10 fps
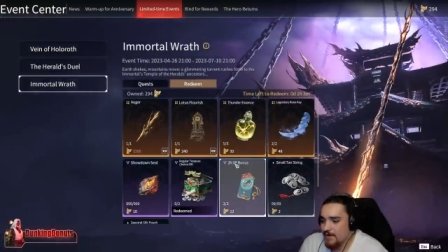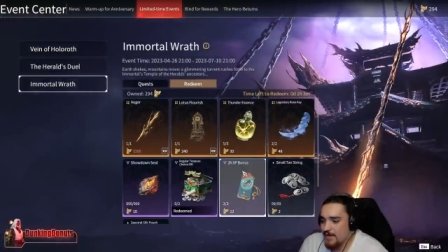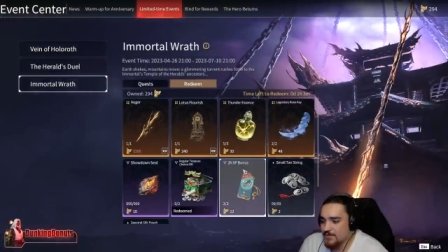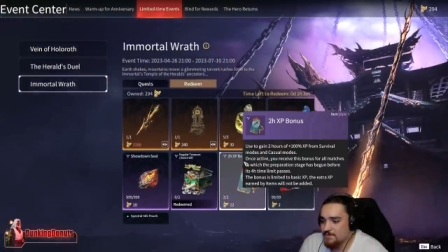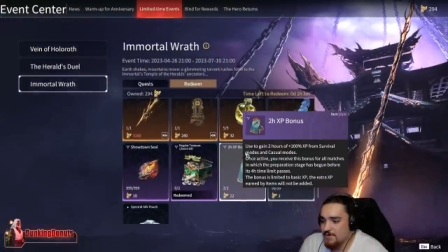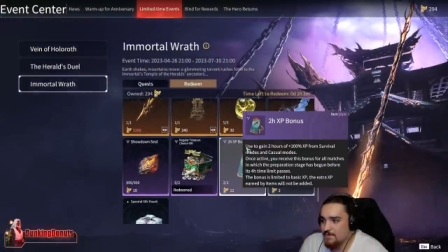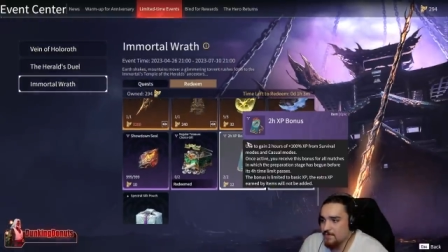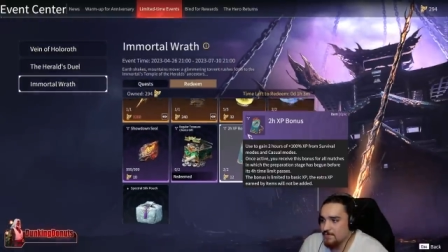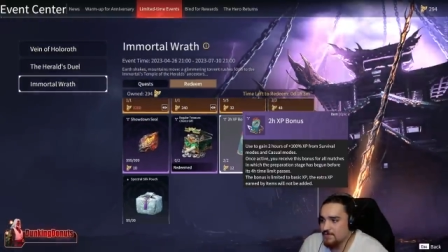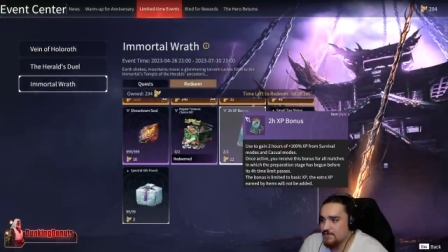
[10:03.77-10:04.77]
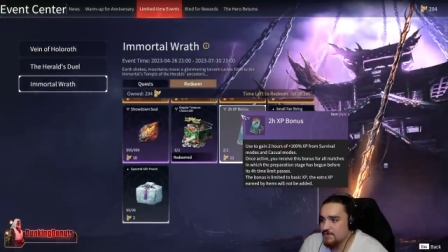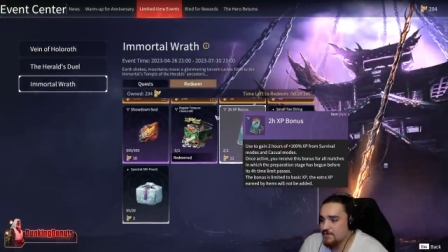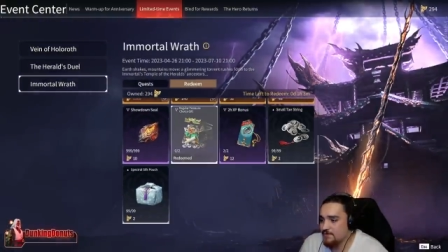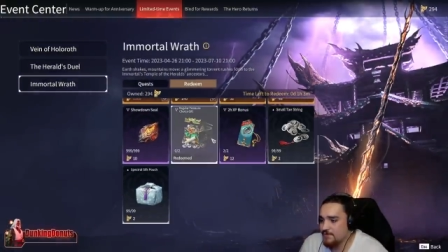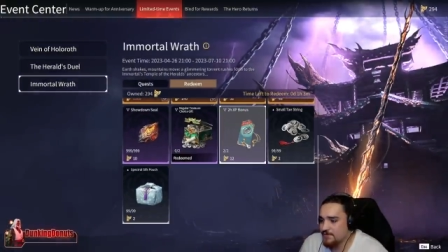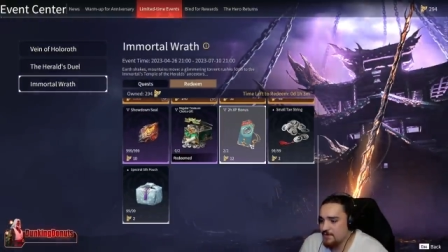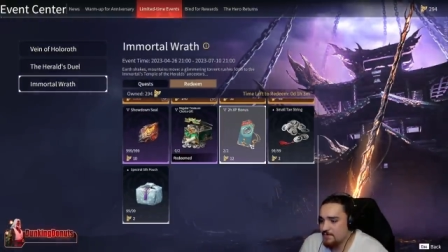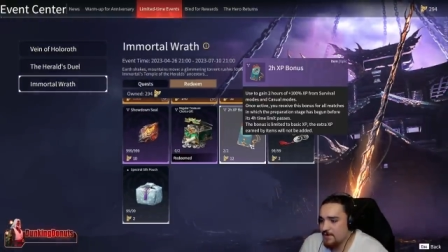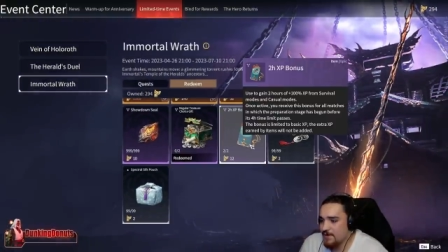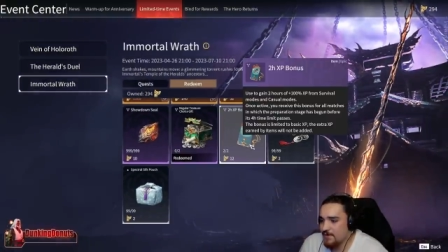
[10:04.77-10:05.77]
XP boosts. So for
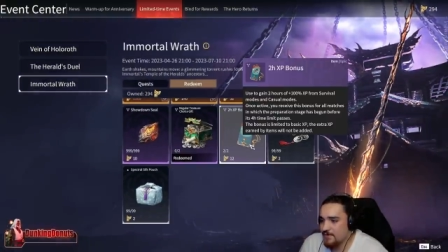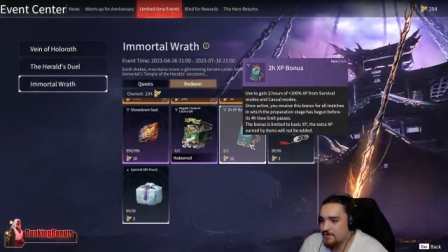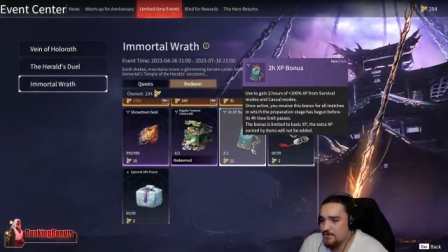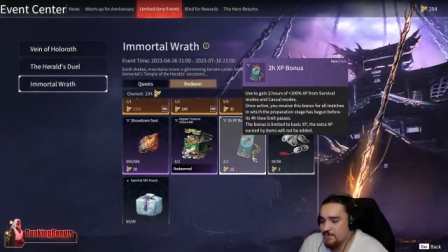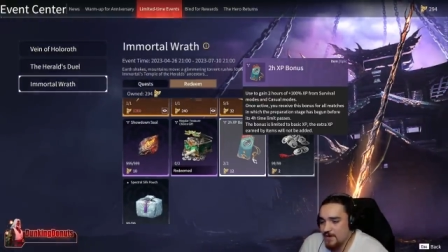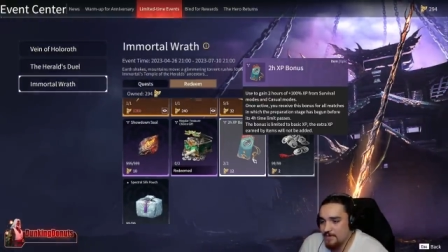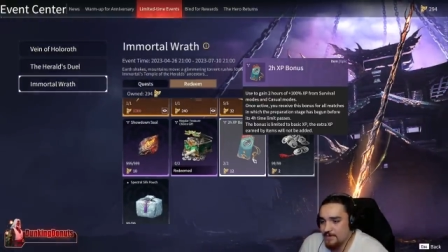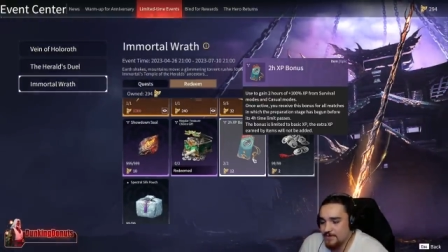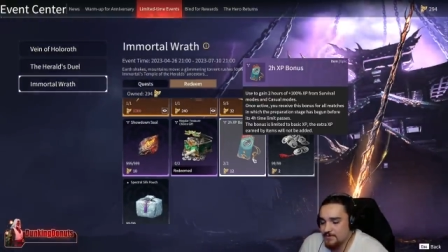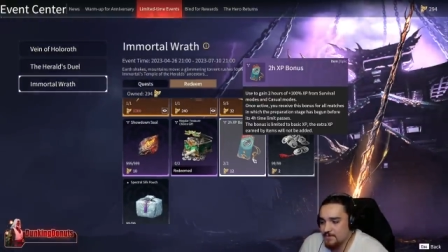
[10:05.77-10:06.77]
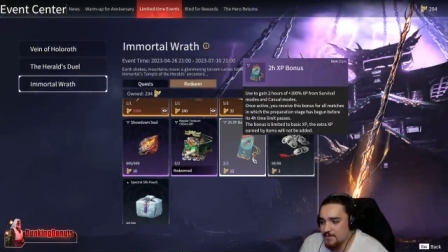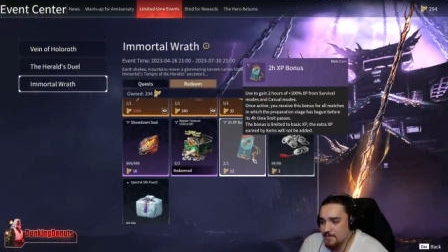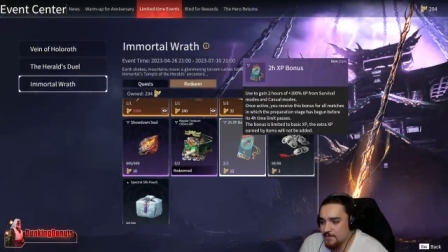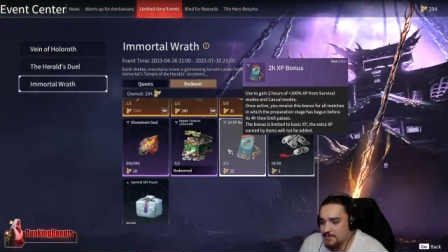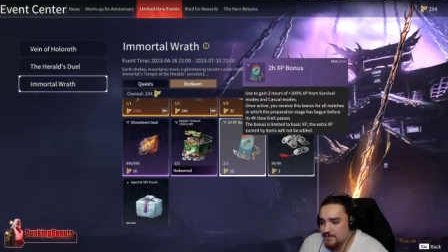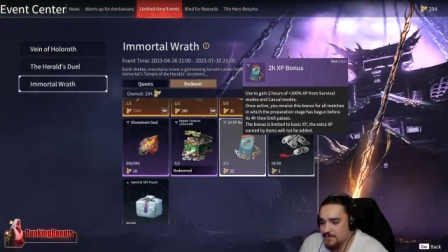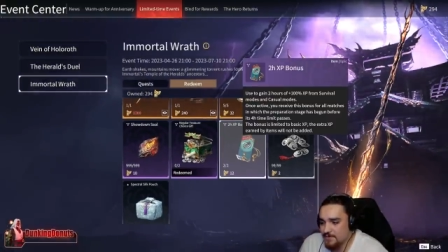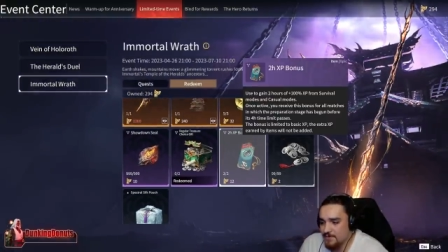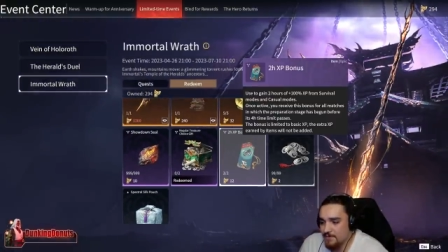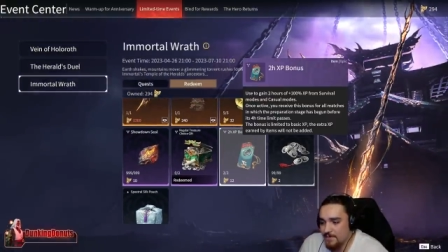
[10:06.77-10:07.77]
example here, 2 hour XP boost.
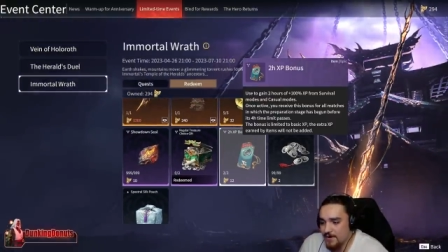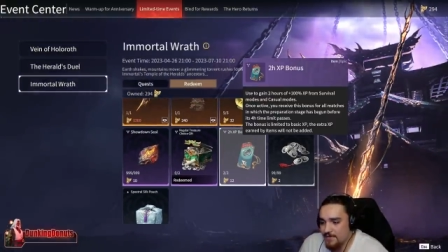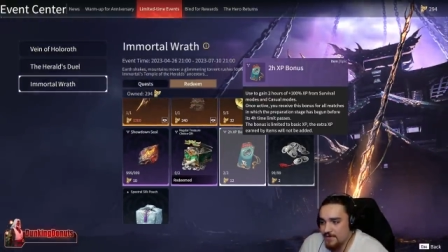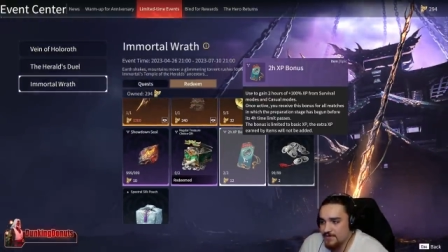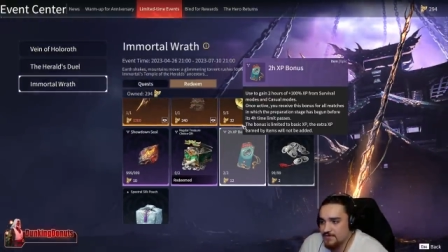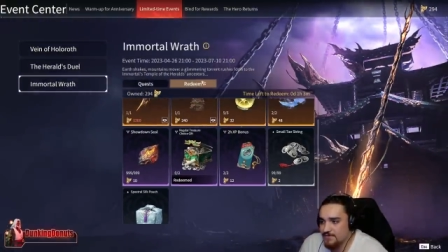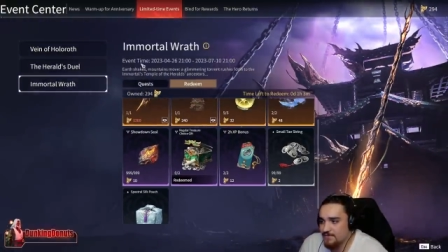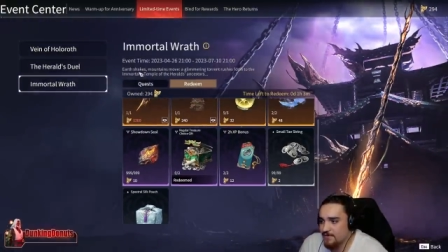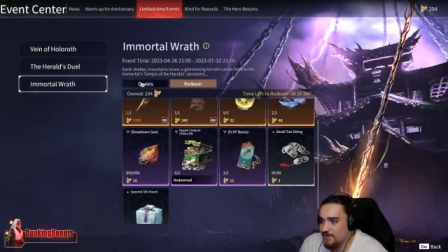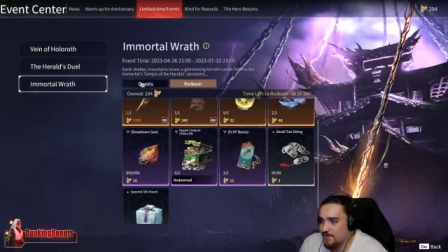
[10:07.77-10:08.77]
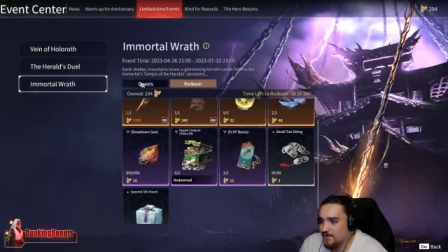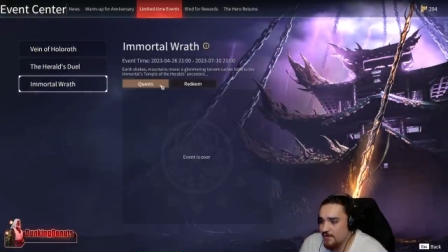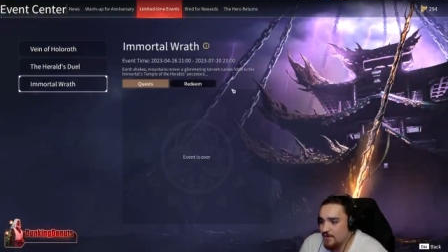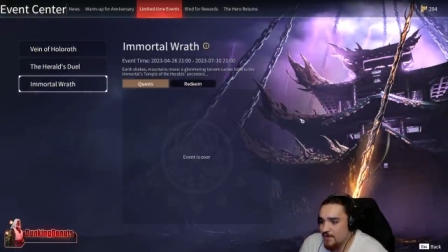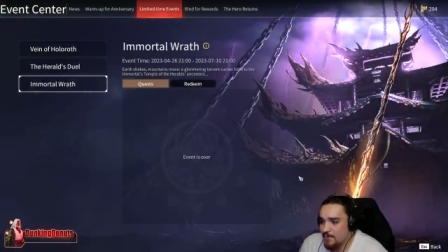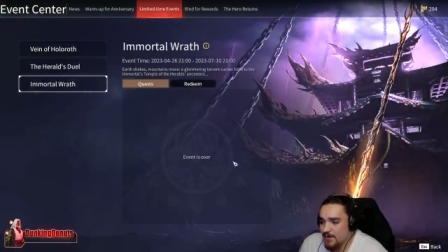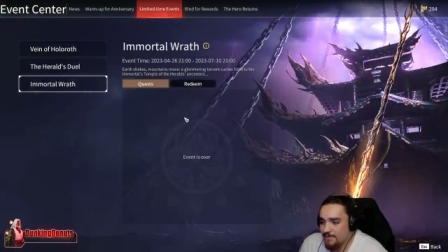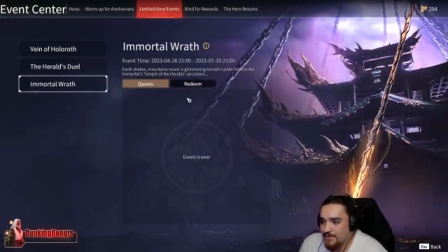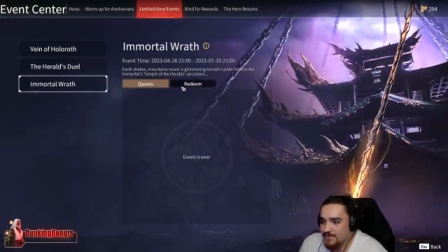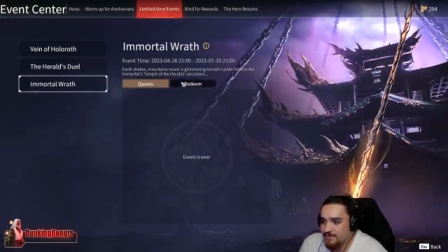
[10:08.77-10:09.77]
You can buy this for
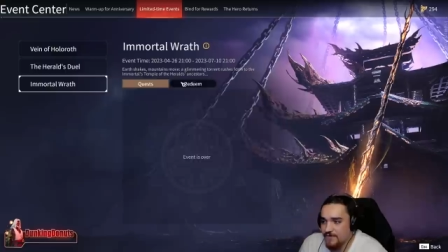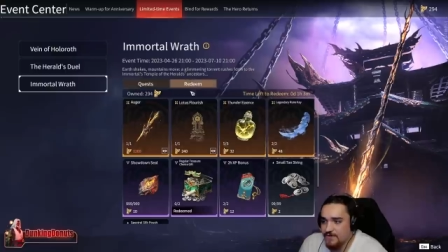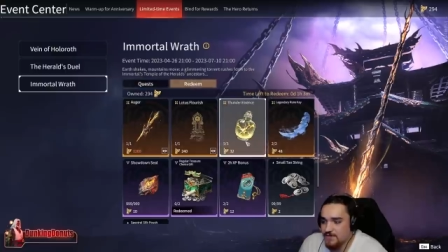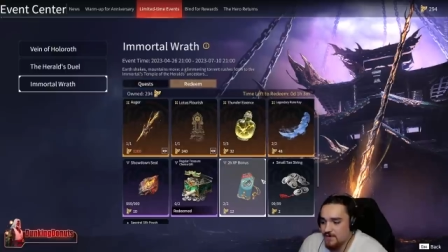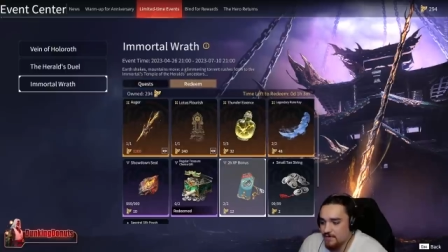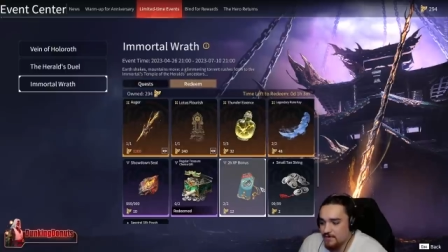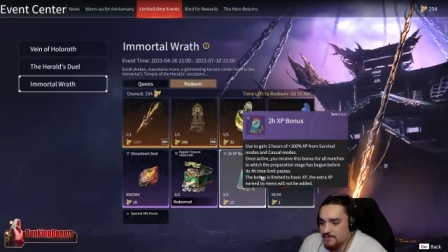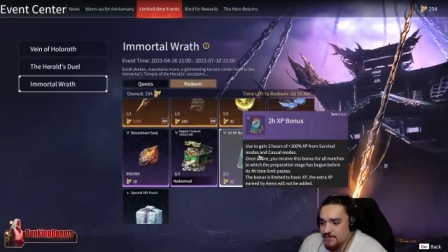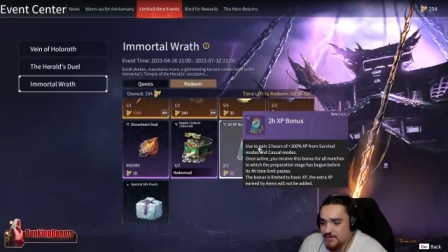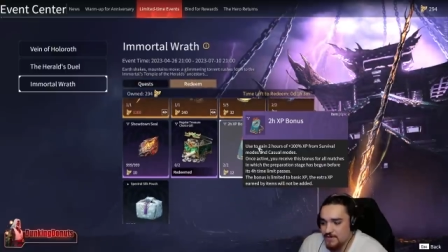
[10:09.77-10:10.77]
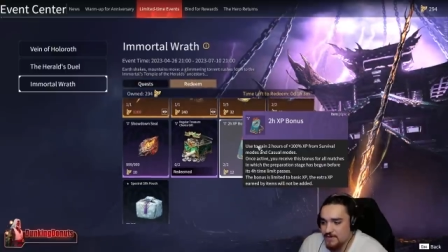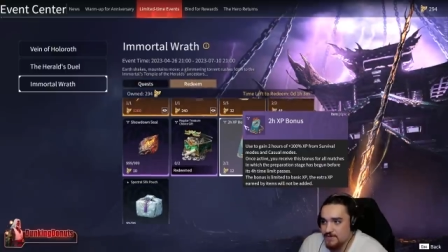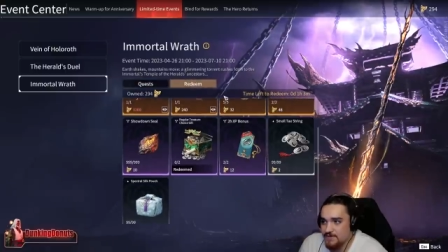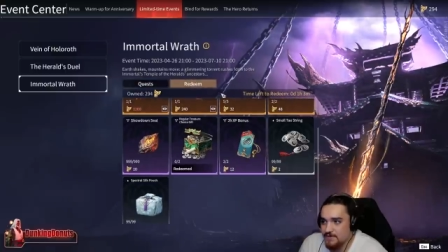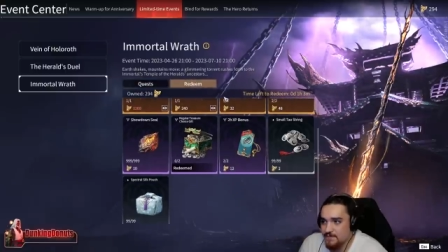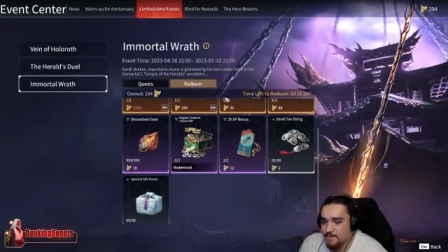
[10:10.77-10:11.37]
whatever this event's currency is.